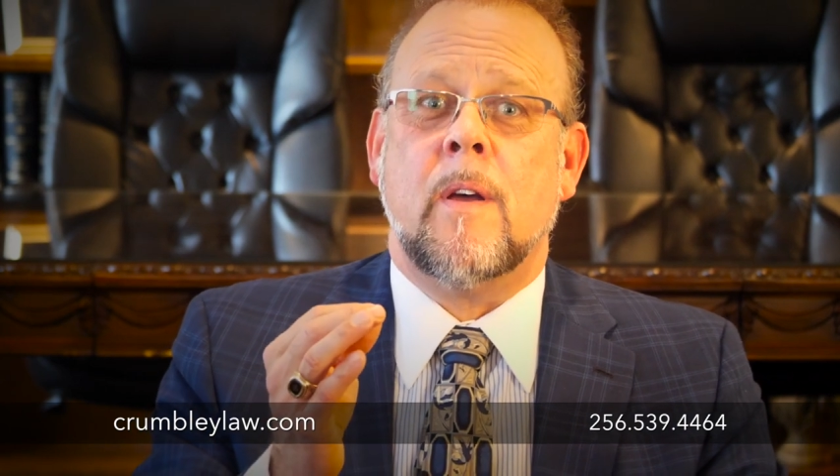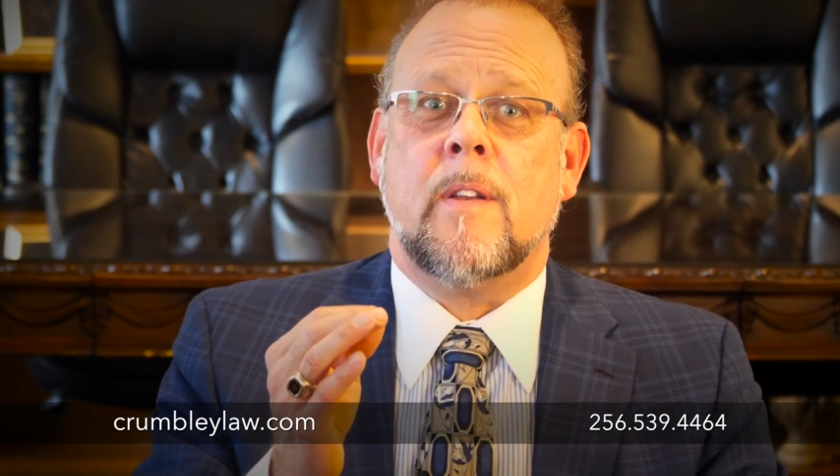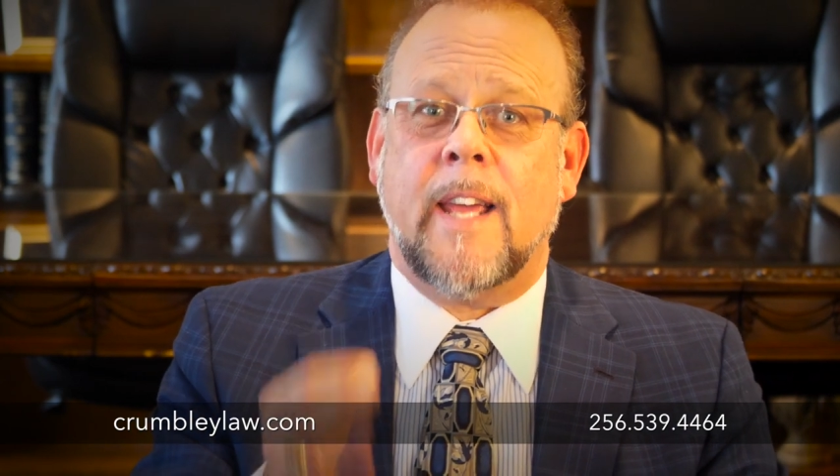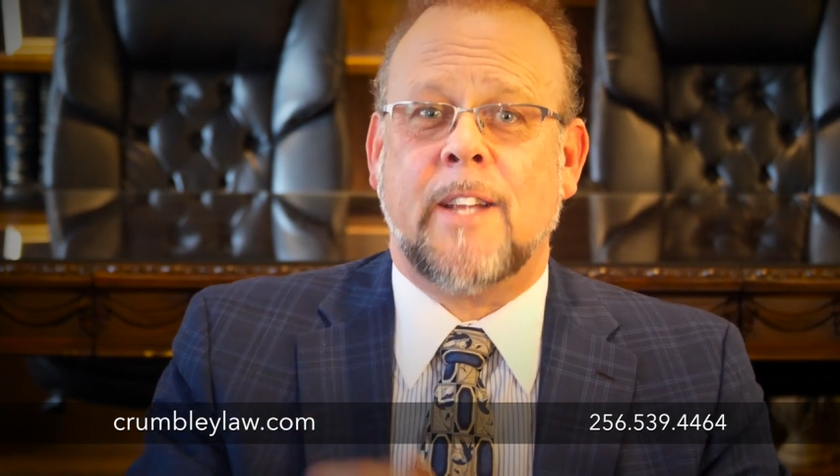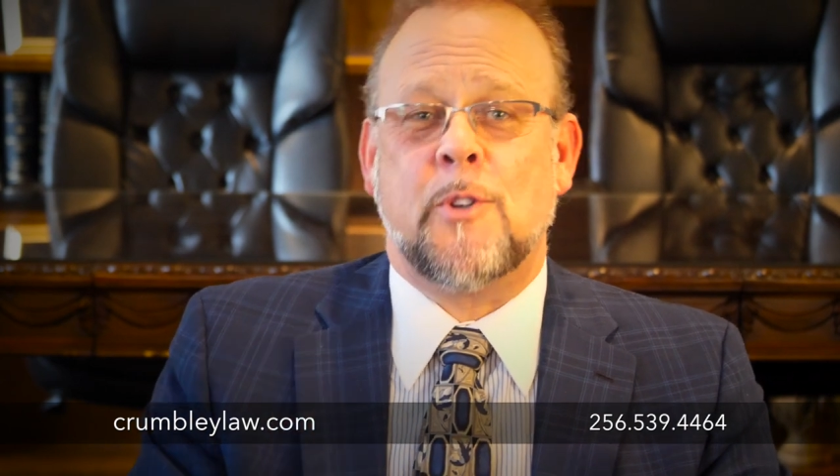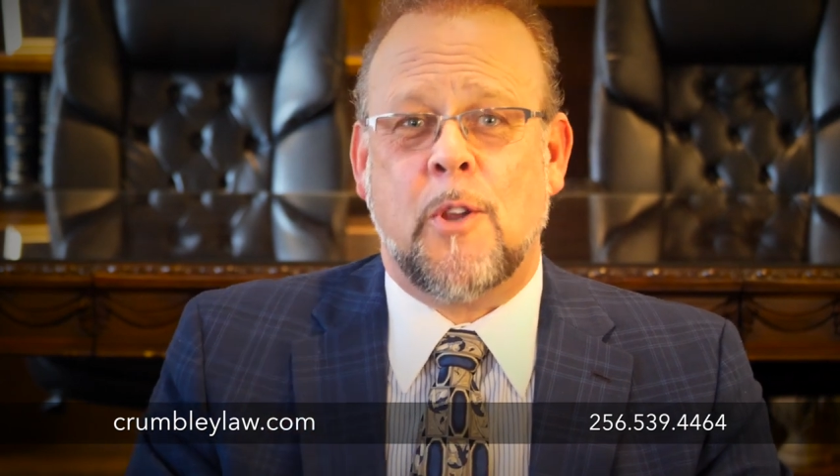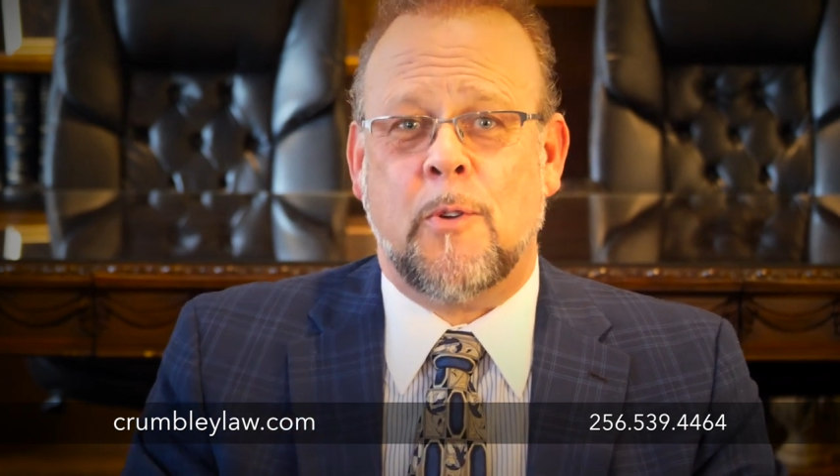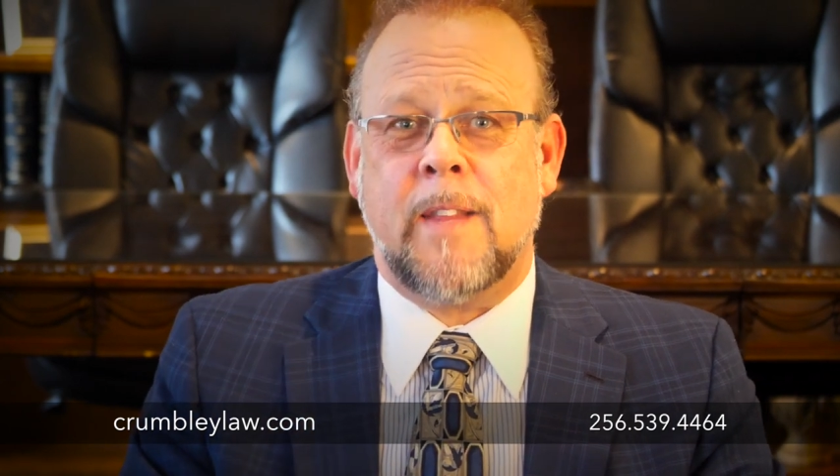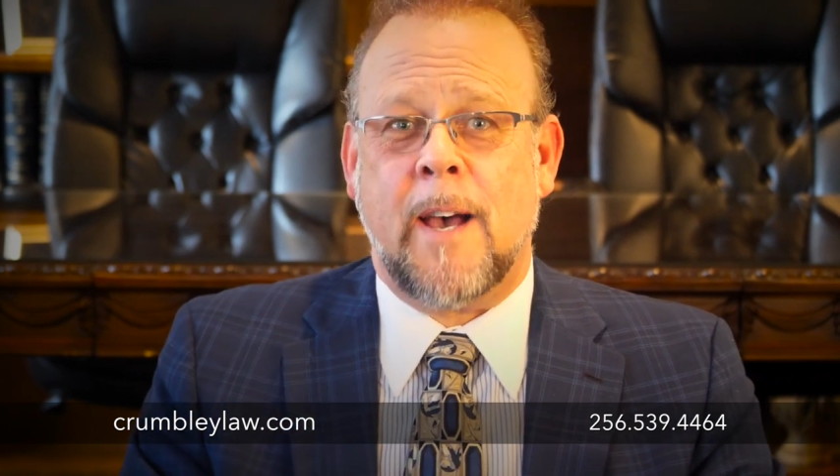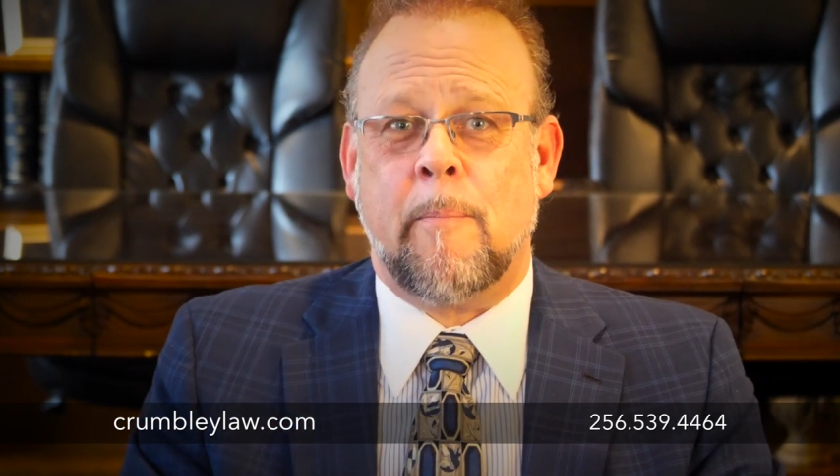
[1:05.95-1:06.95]
to
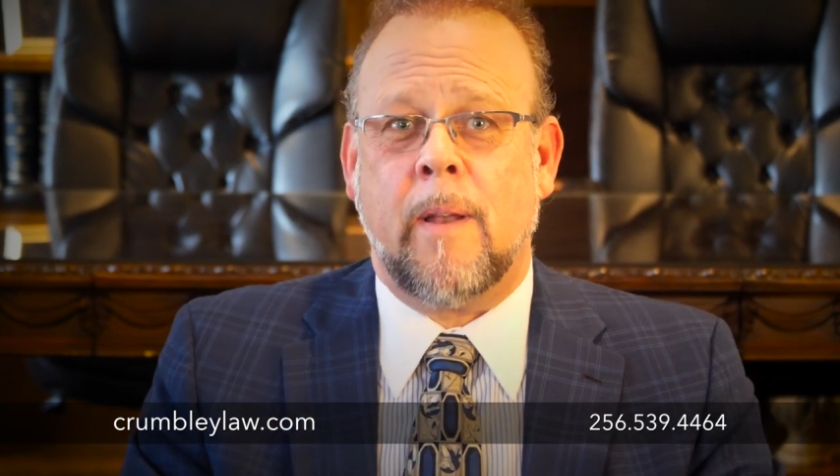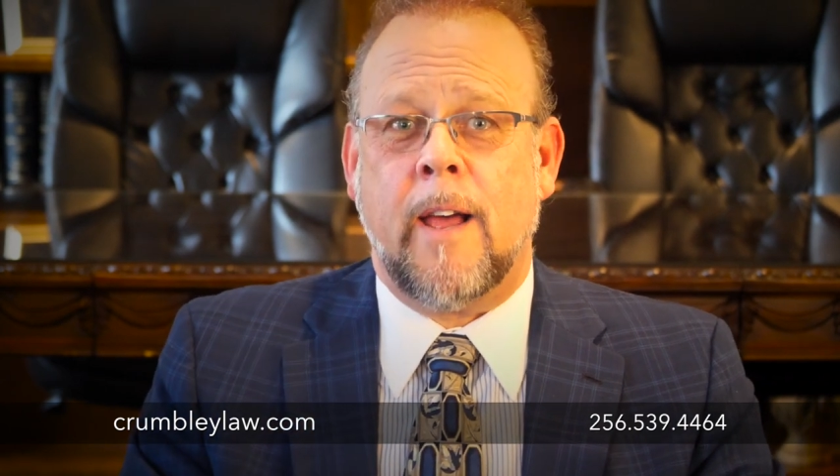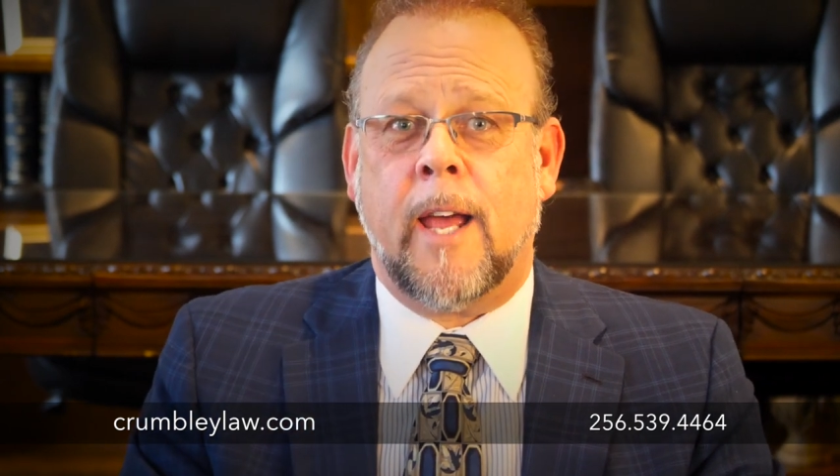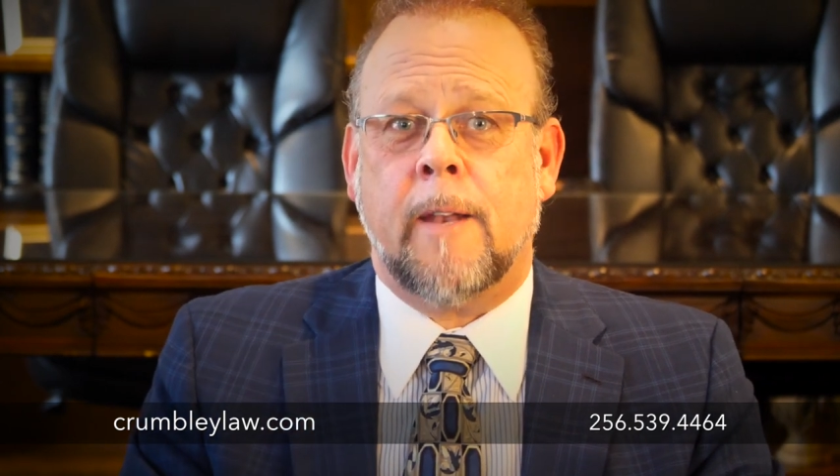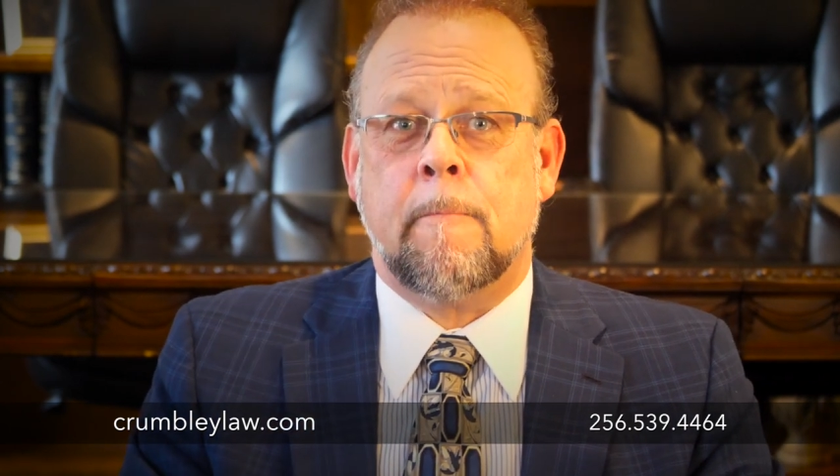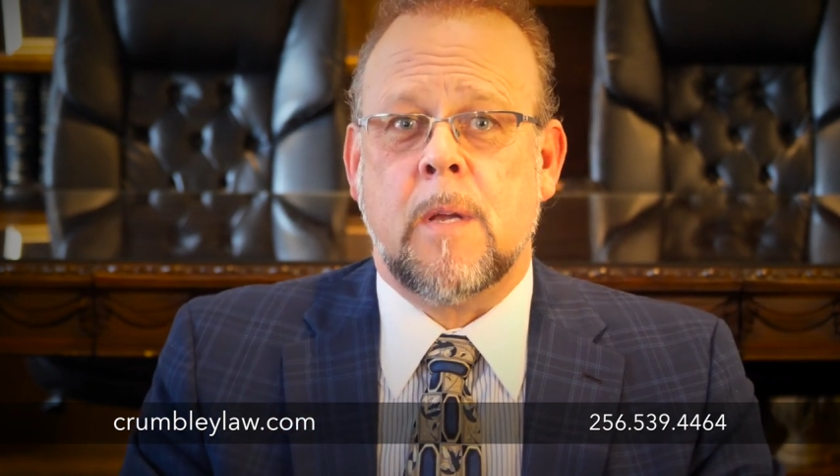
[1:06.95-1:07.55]
execute that plan.